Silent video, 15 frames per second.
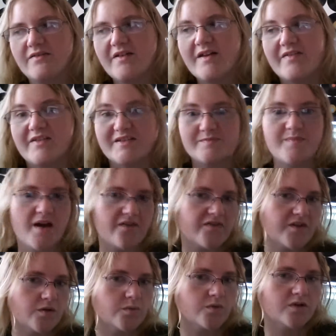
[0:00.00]
then this bad
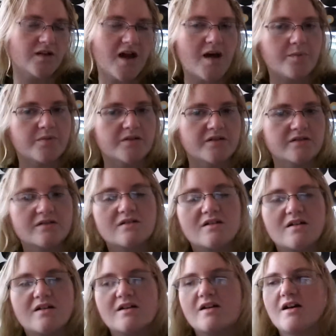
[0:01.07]
thing will happen,
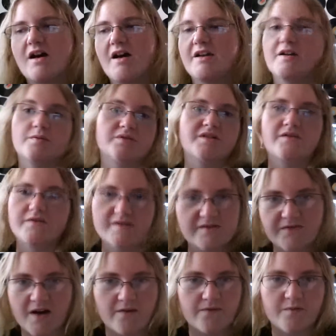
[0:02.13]
and I will never
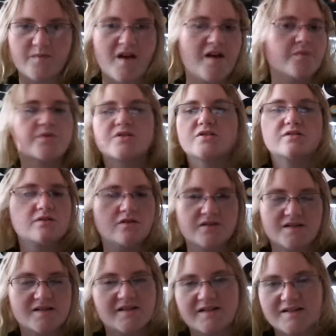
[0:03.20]
survive from that, which
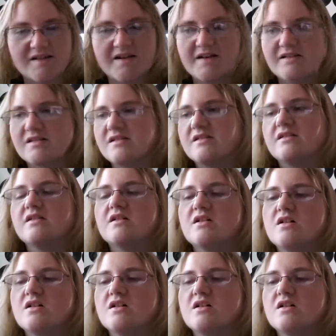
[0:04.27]
causes anxiety,